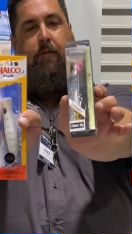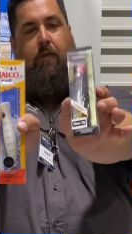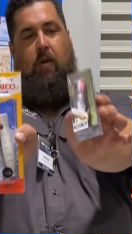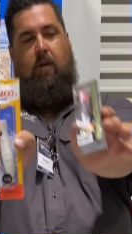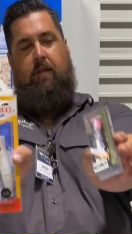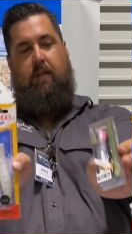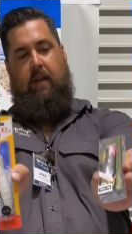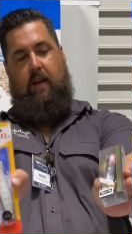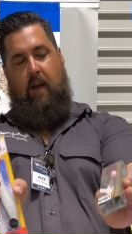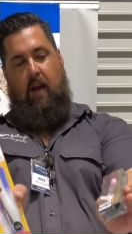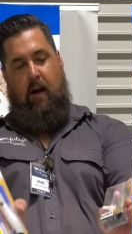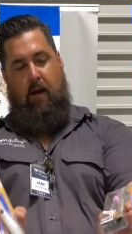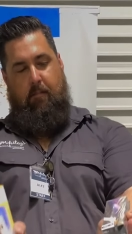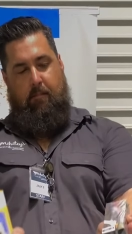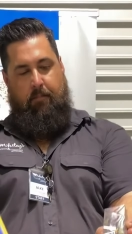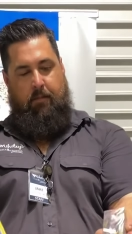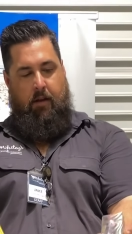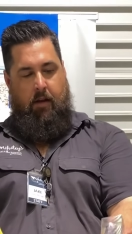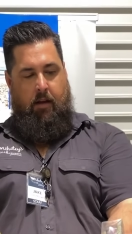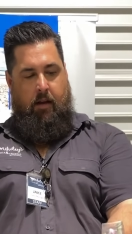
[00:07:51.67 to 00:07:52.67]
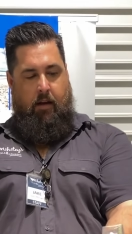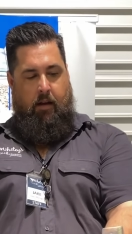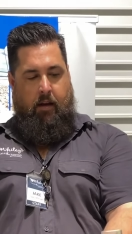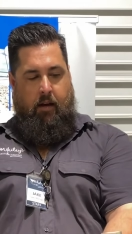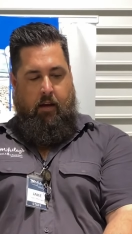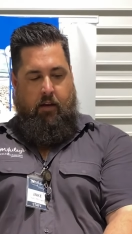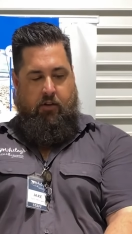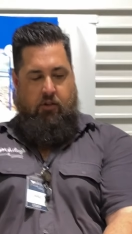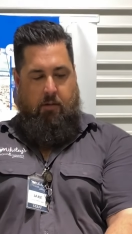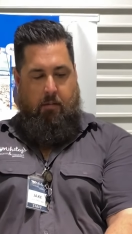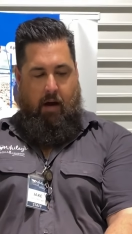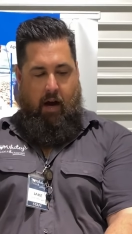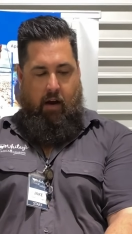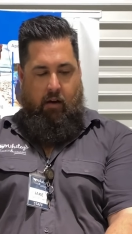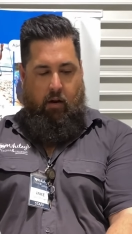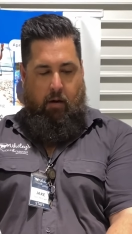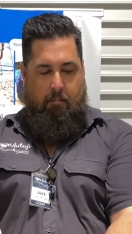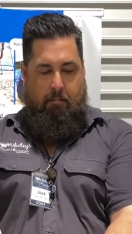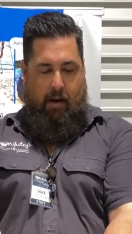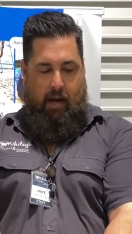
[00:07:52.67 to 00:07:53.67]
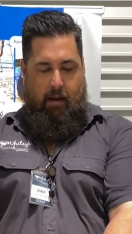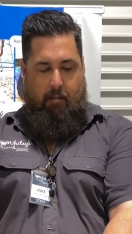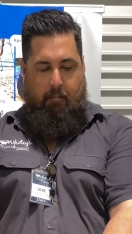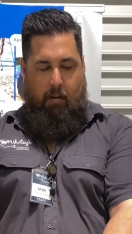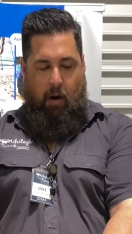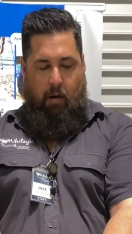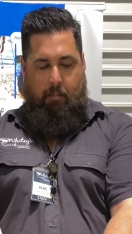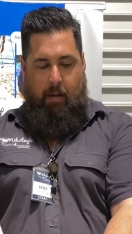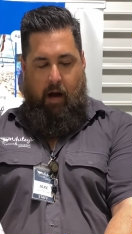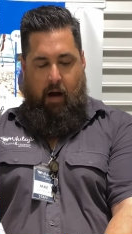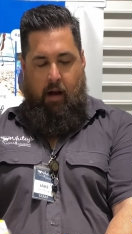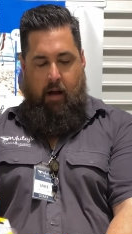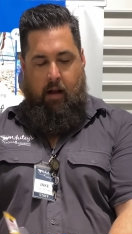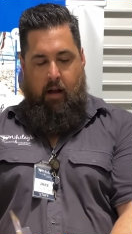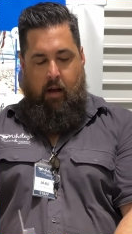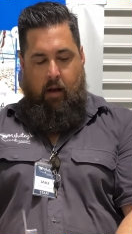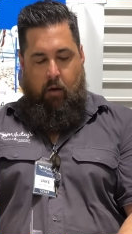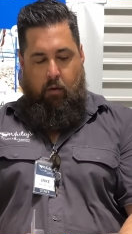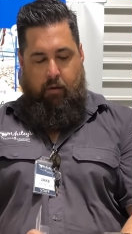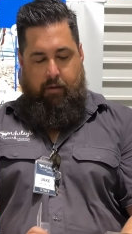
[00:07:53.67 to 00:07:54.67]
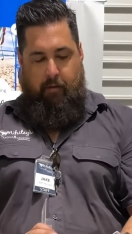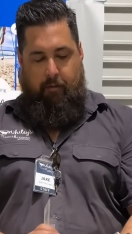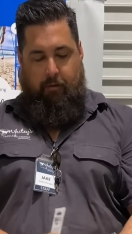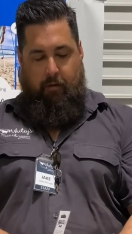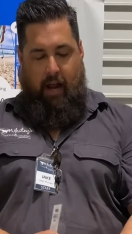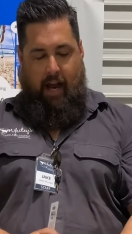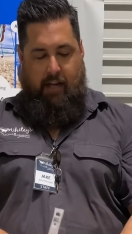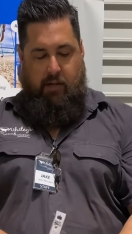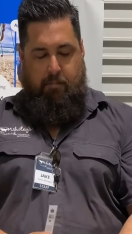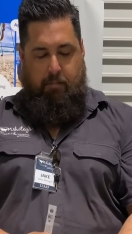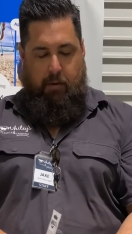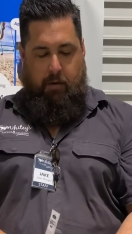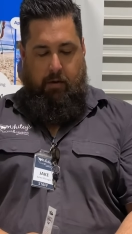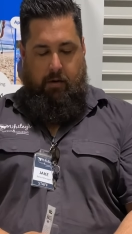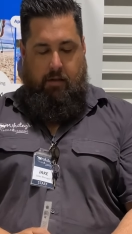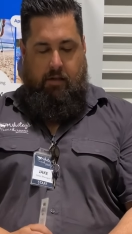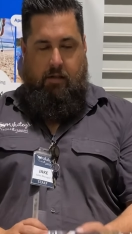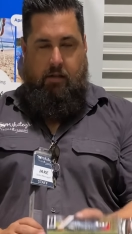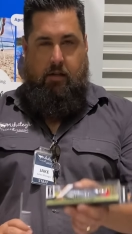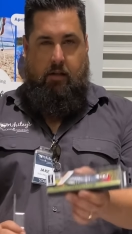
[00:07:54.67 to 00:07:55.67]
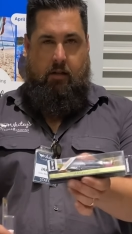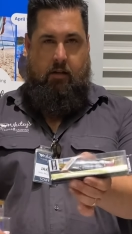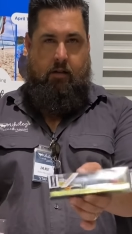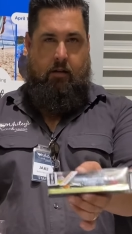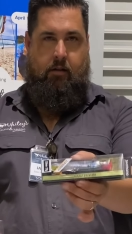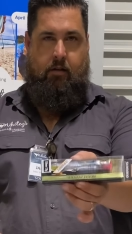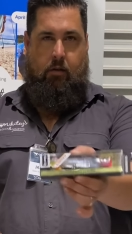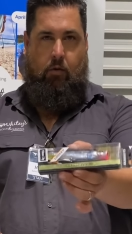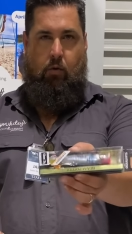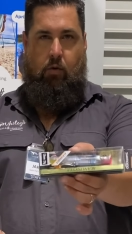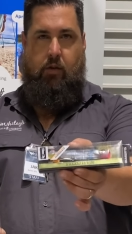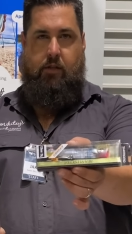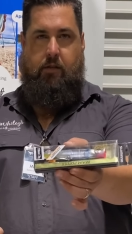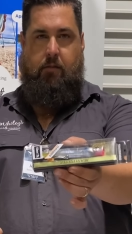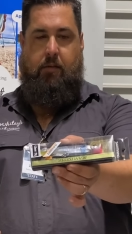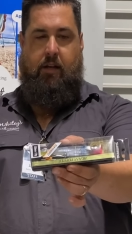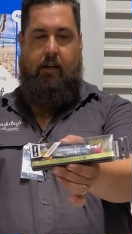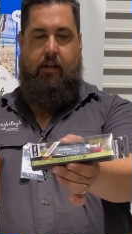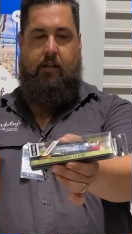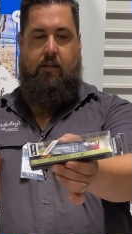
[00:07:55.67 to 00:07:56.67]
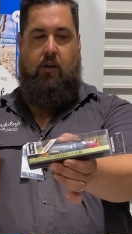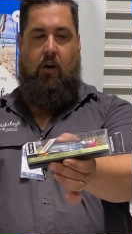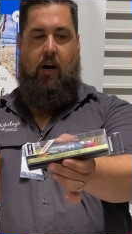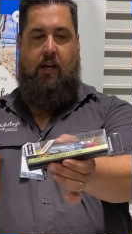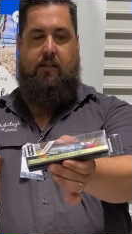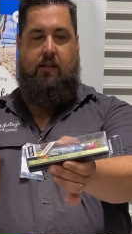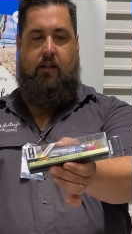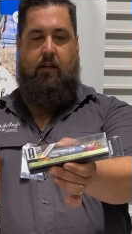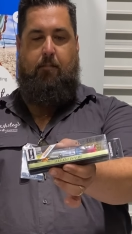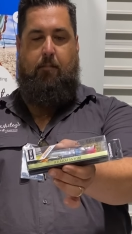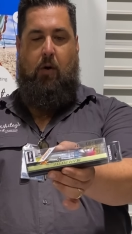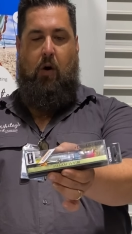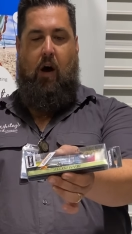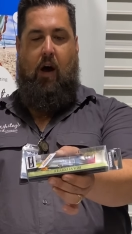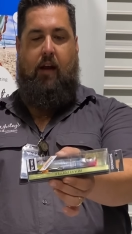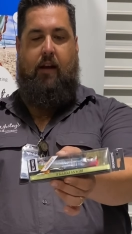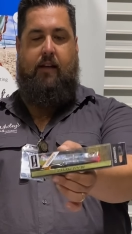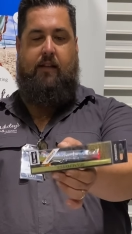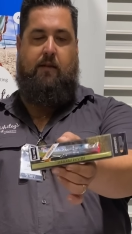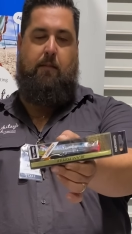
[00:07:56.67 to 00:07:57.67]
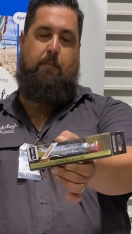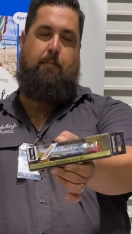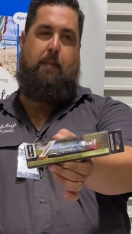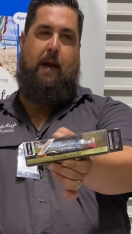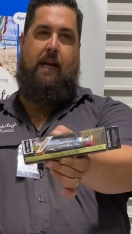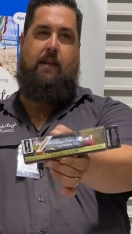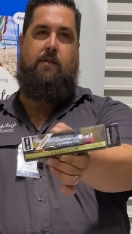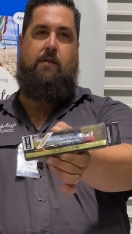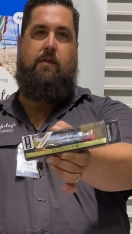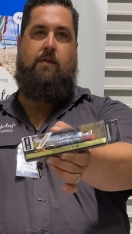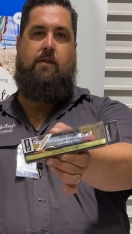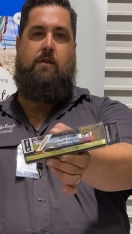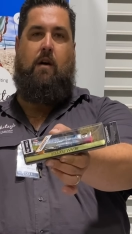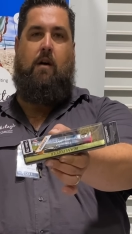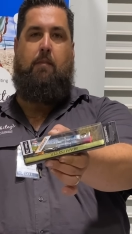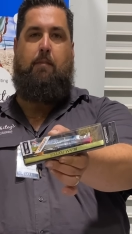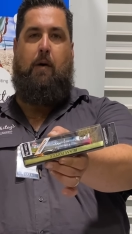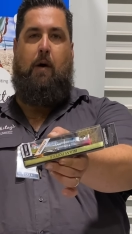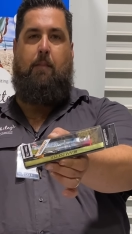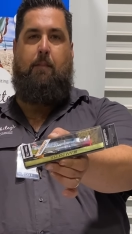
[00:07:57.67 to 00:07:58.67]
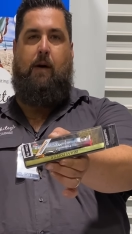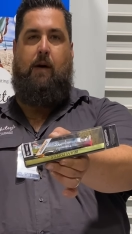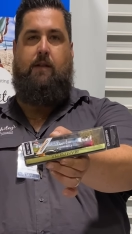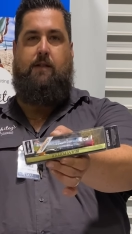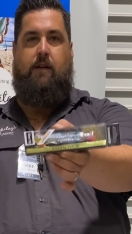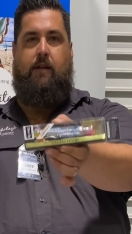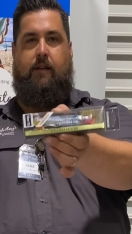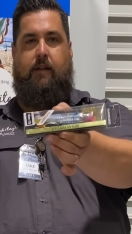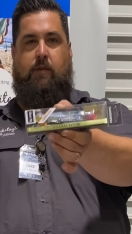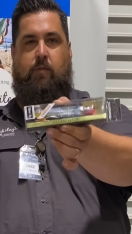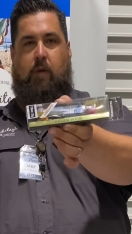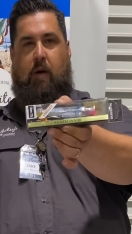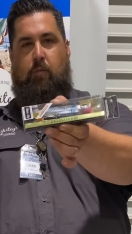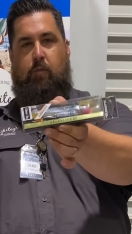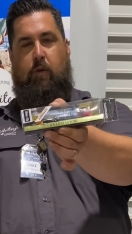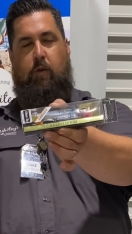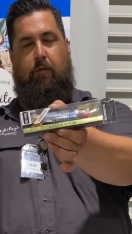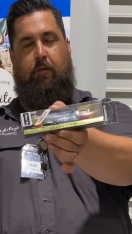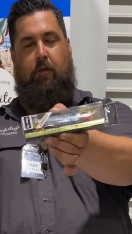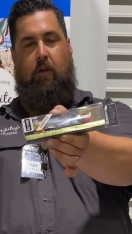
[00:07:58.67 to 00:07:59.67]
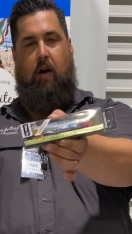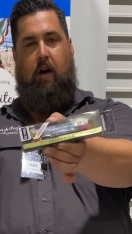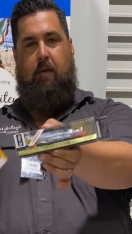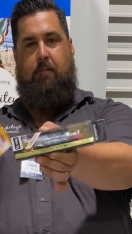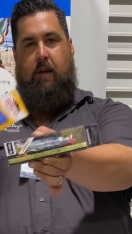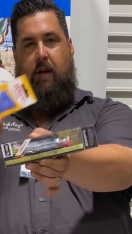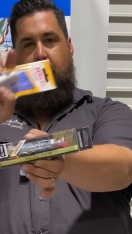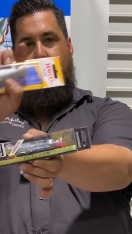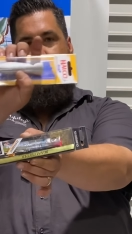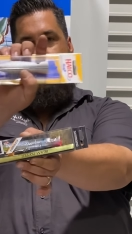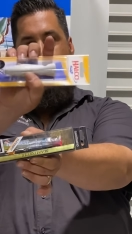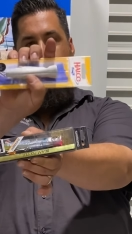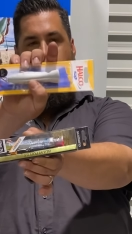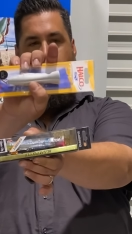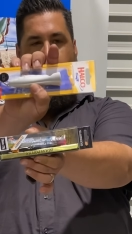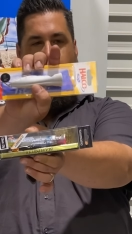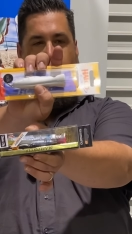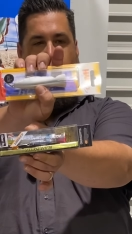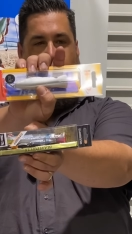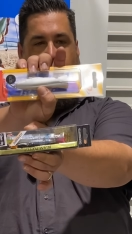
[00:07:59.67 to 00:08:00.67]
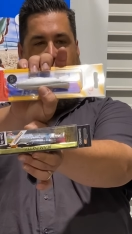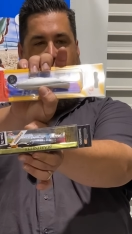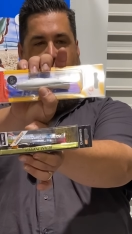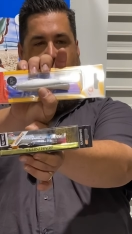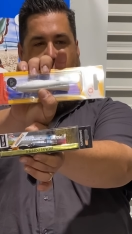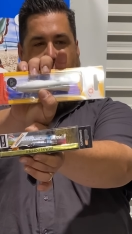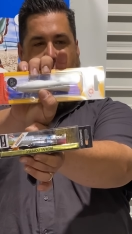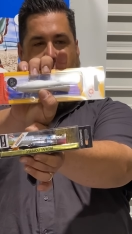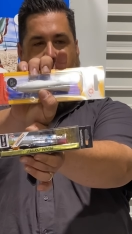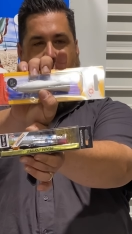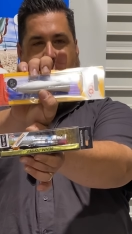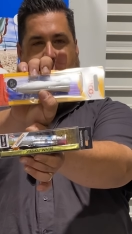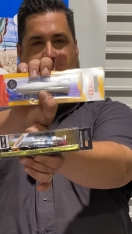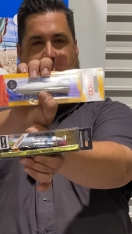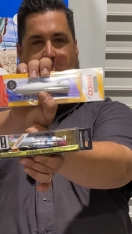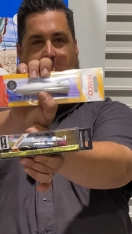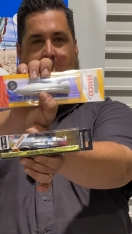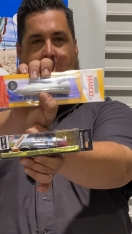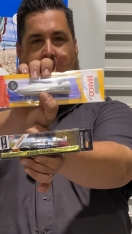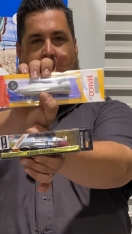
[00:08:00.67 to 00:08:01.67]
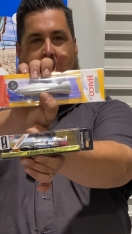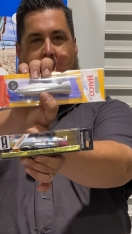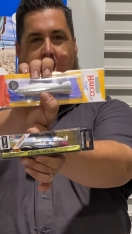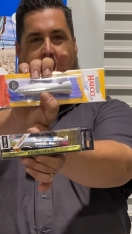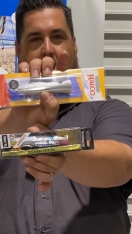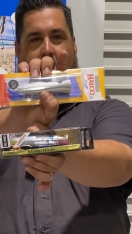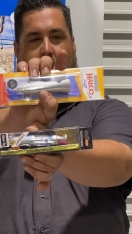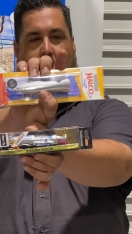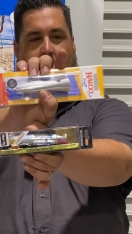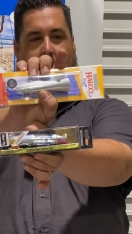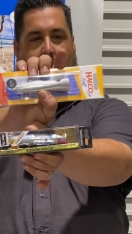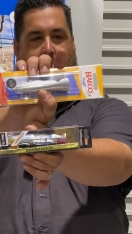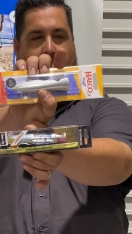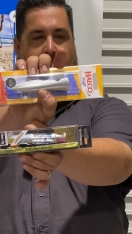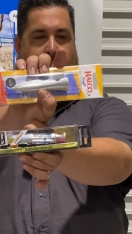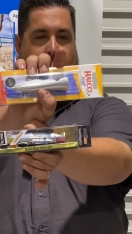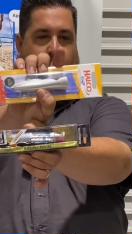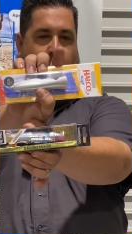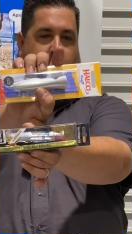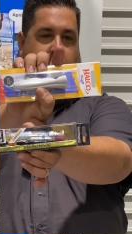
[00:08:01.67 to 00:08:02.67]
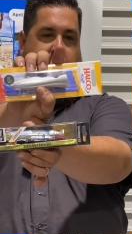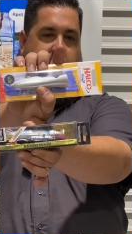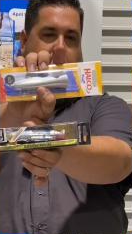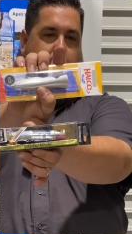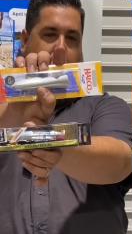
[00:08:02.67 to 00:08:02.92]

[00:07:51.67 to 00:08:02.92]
got the Shimano beam popper with the flash boost. Awesome at enticing the bite. It's a pencil style popper, so this one will fly a bit further than the trusty Halco Roosta